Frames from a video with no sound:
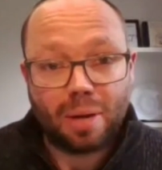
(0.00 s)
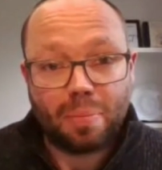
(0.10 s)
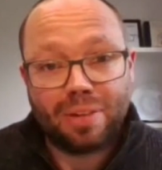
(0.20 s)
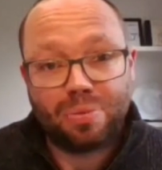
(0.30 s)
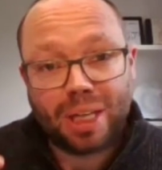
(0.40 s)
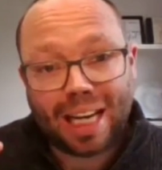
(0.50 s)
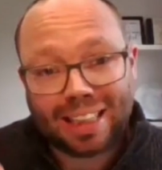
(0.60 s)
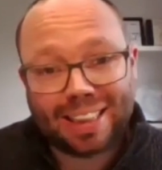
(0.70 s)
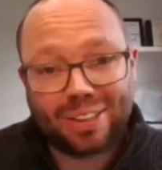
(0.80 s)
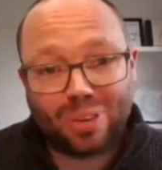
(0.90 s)
If we
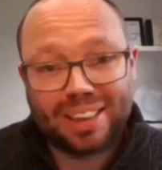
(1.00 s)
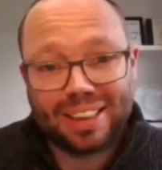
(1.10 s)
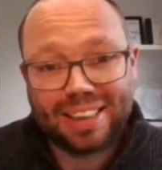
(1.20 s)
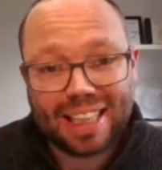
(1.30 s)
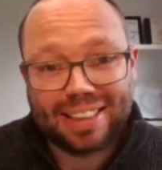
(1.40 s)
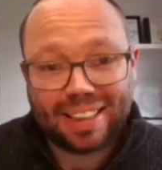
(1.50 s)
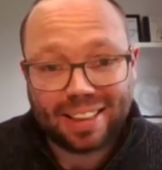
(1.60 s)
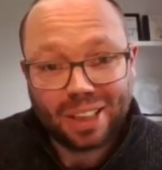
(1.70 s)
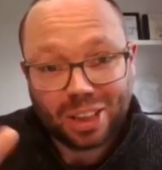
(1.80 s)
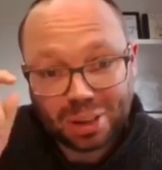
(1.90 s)
categorize the
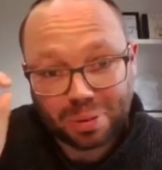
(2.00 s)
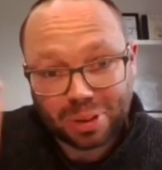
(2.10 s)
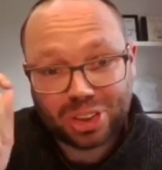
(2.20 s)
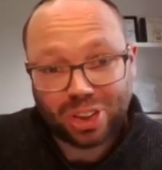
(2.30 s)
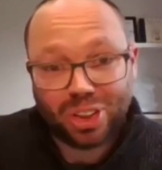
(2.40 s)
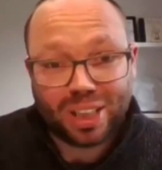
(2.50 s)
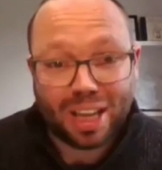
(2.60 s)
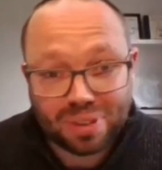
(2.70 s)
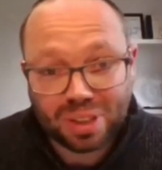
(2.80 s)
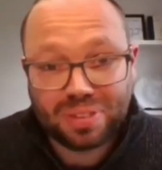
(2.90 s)
data to a
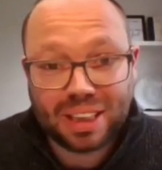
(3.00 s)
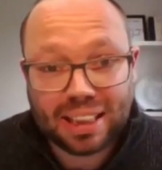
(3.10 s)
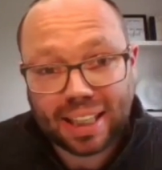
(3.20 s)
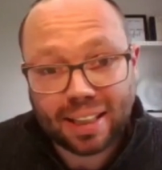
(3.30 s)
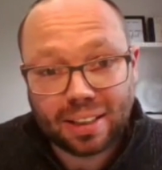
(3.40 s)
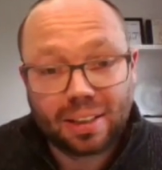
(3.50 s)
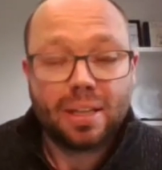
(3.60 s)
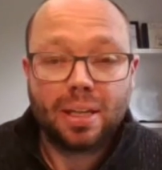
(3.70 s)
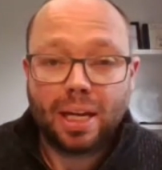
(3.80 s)
certain level of detail,